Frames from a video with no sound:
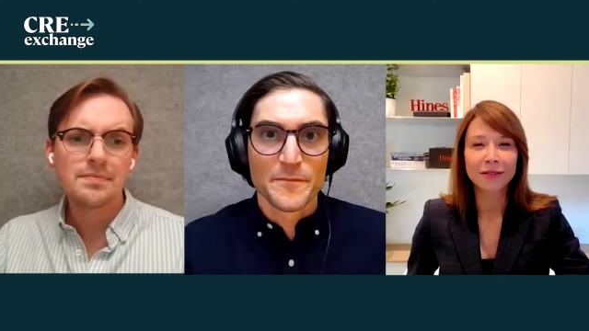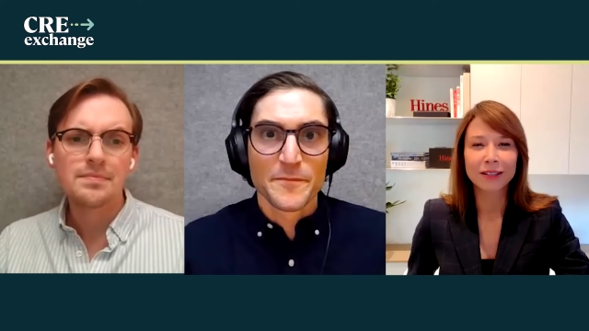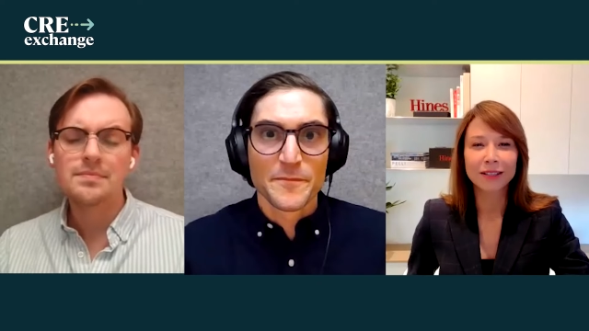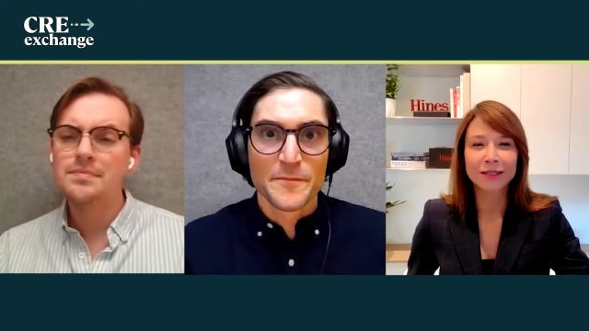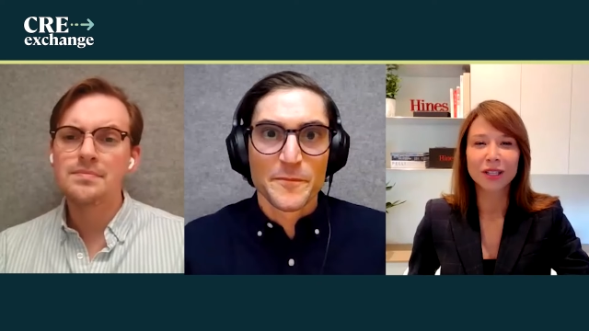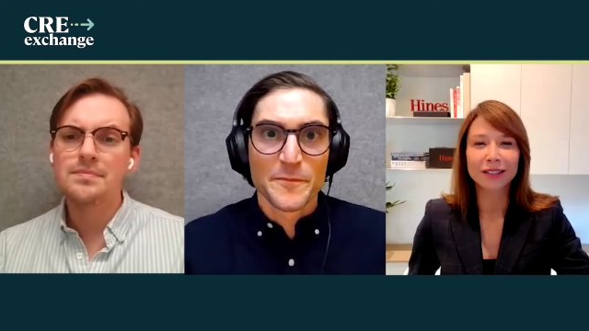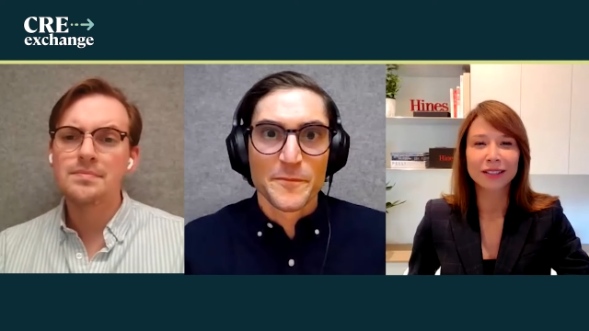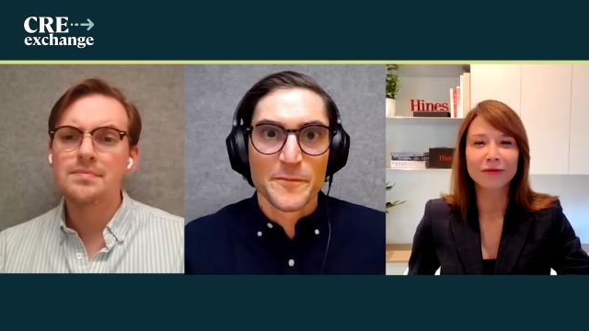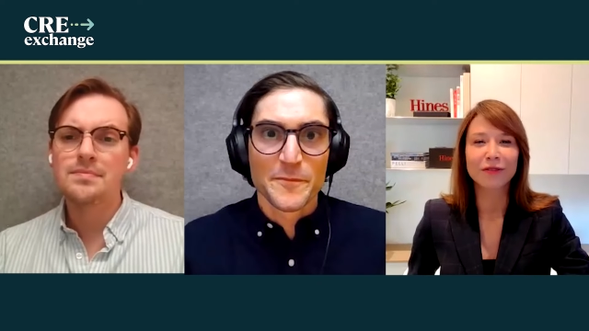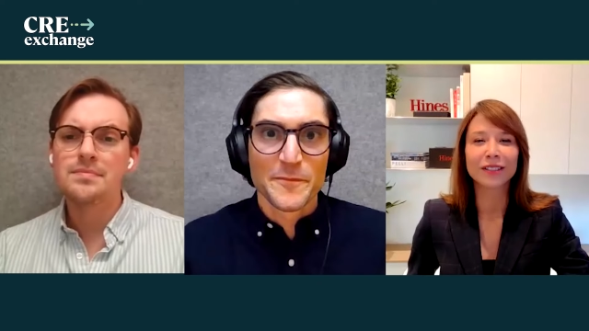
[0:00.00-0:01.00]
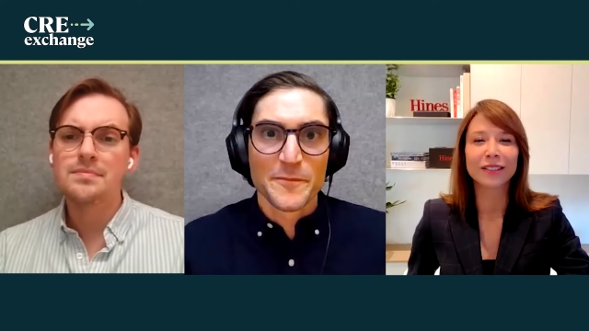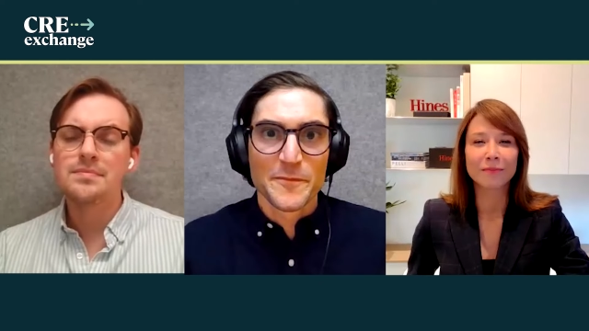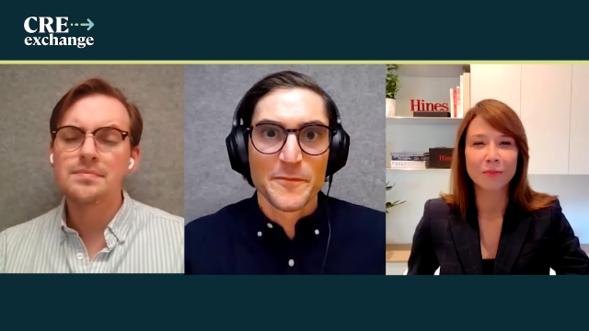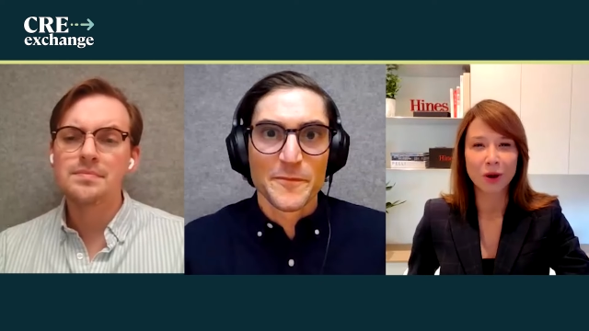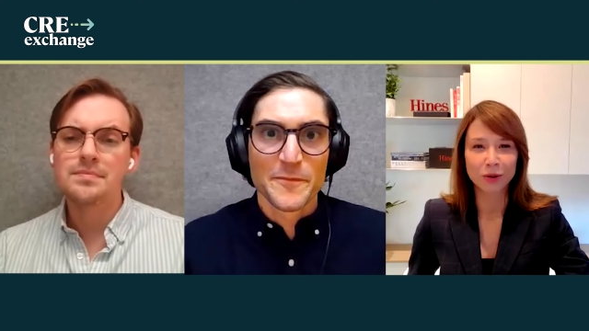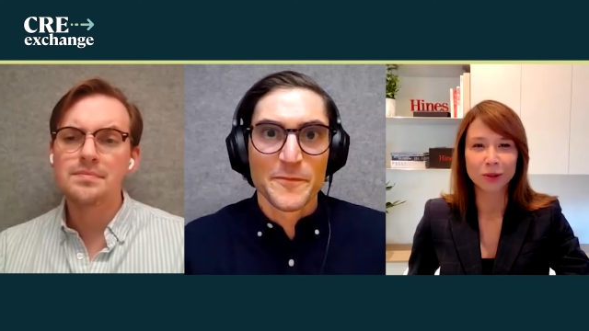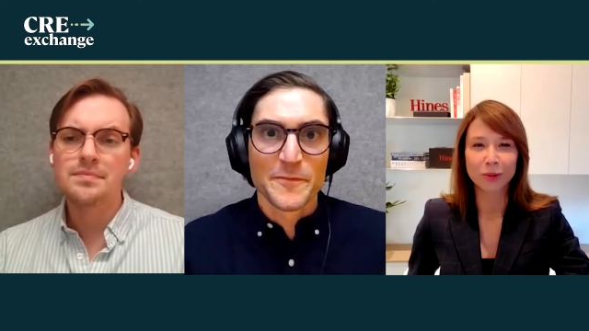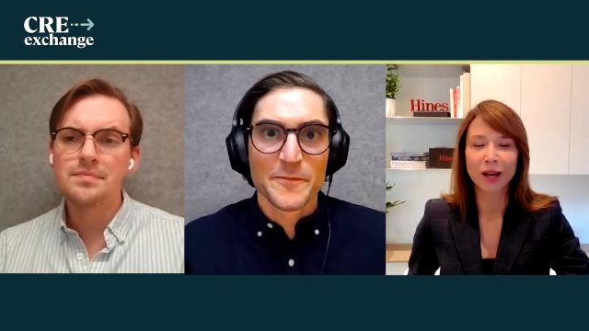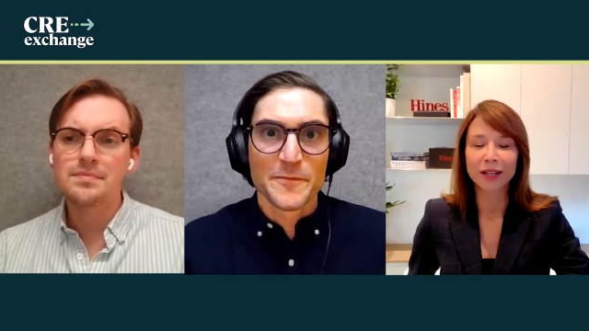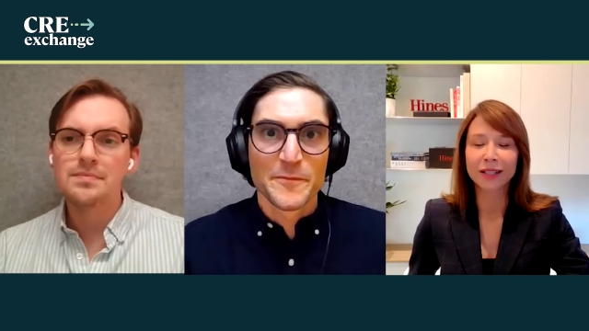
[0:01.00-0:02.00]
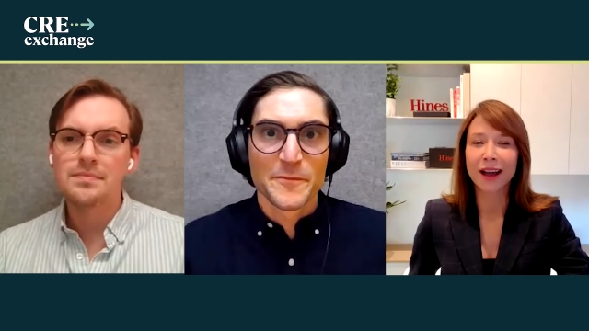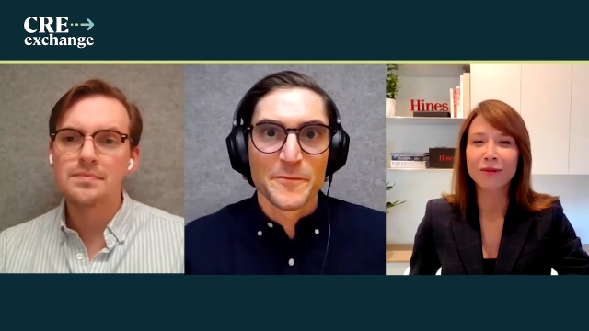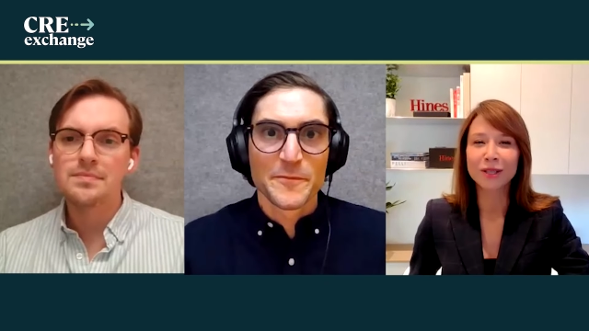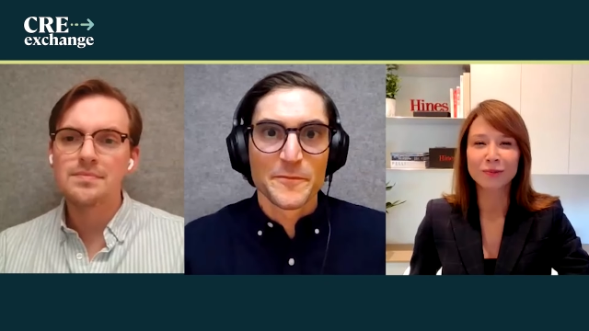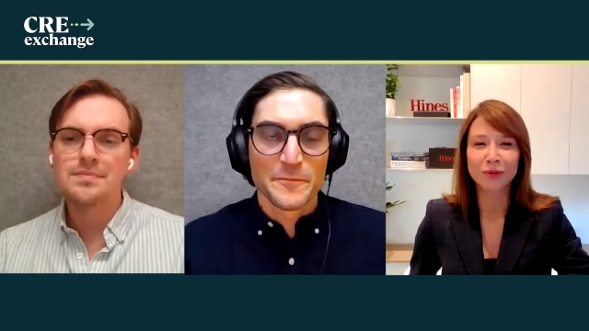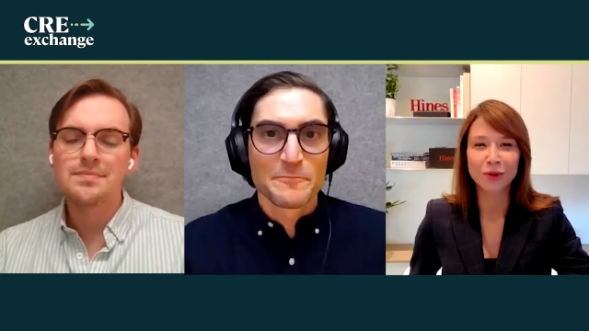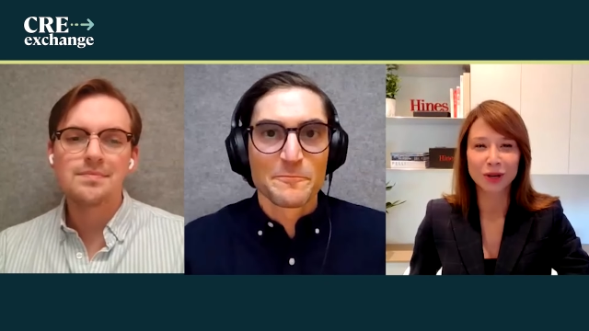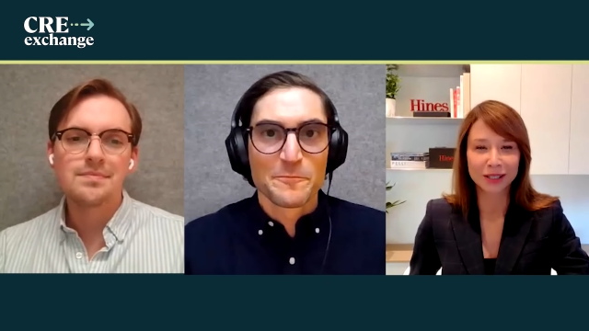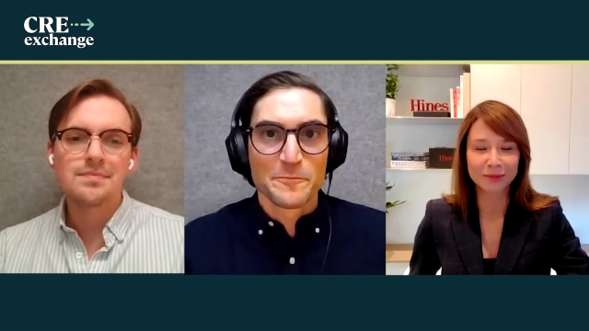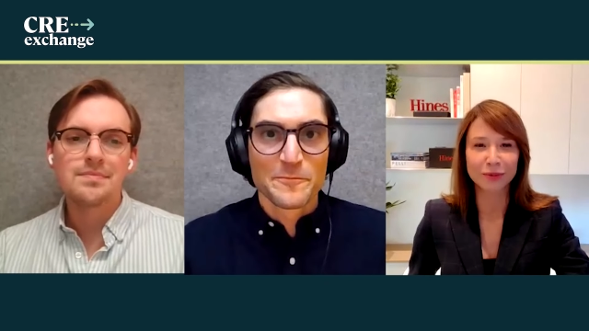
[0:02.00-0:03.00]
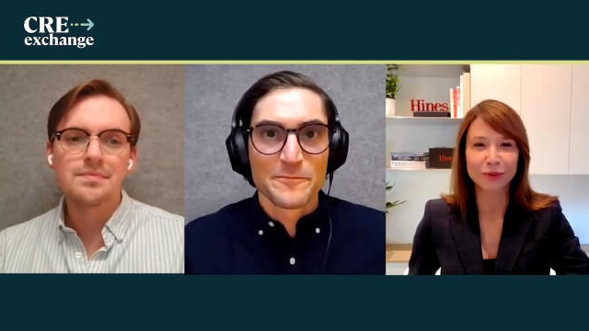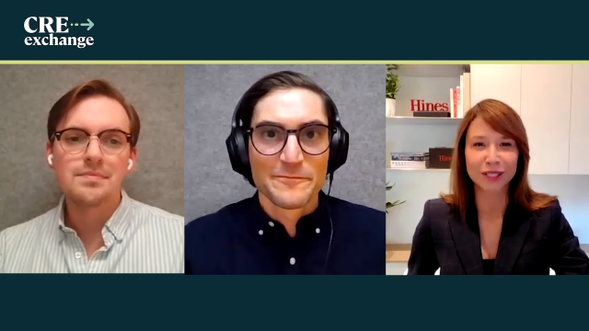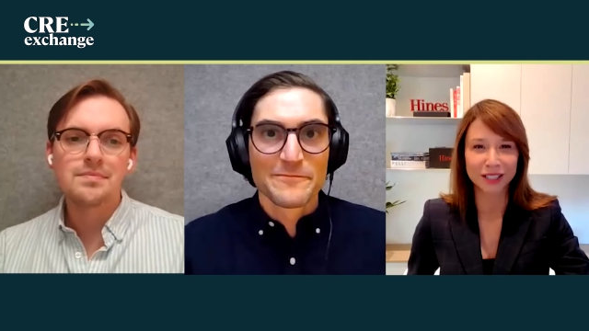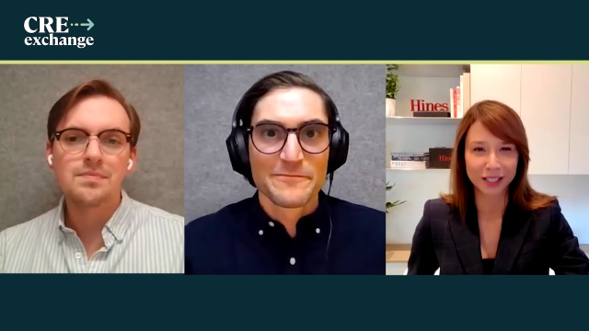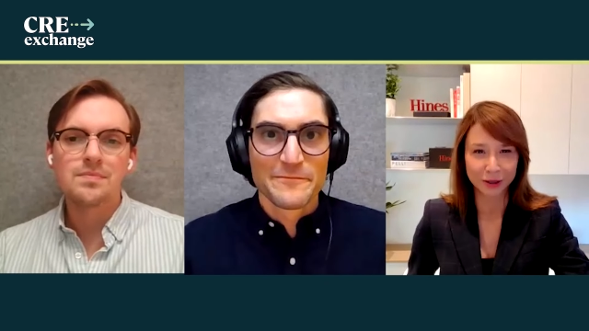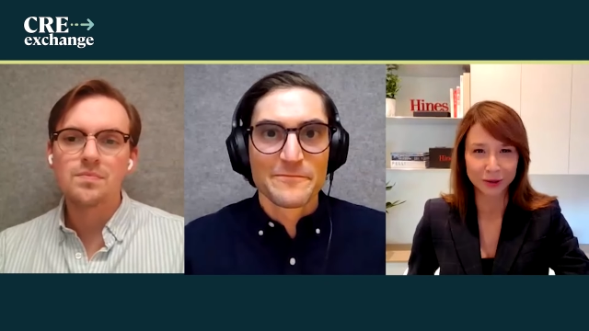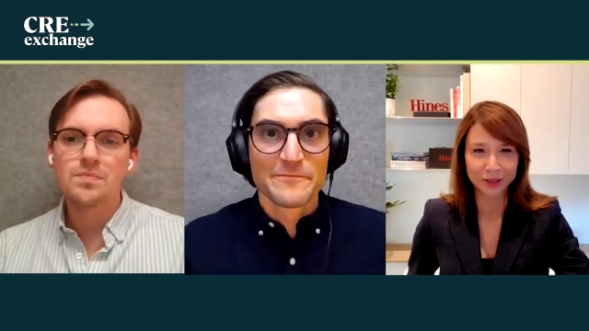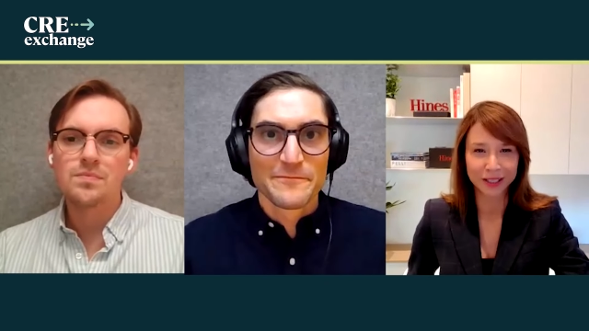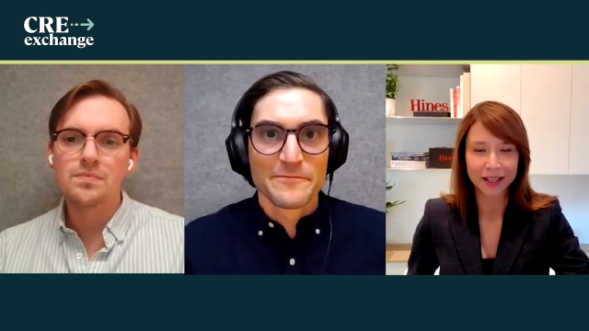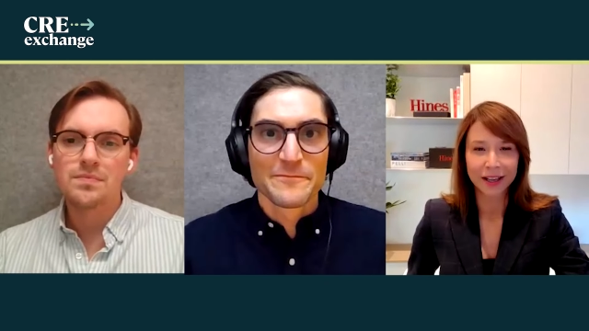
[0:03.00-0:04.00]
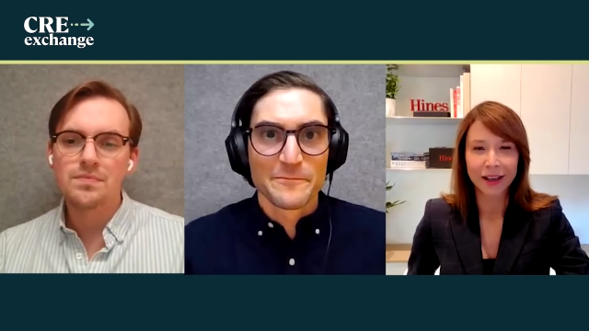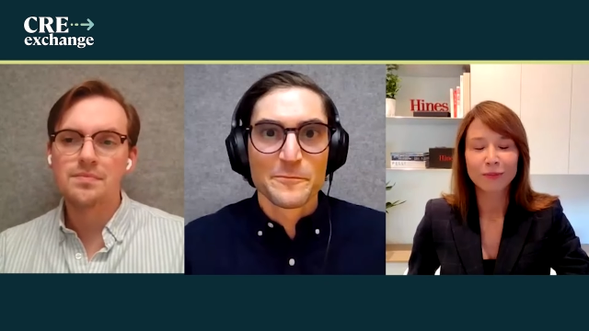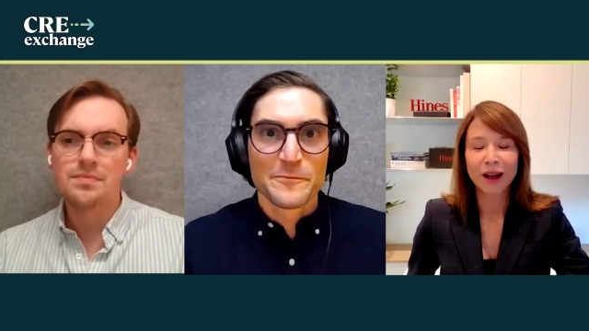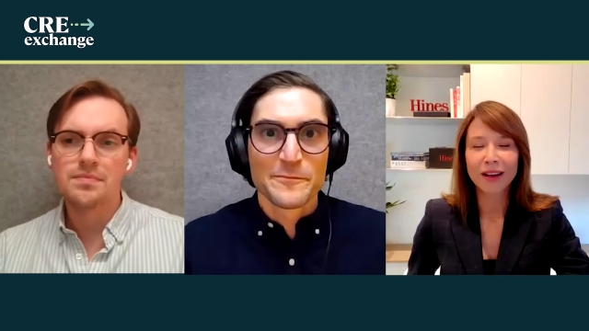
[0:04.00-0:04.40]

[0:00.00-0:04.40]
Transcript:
Speaker 1: a little more different than most, right? I was born in Brazil. With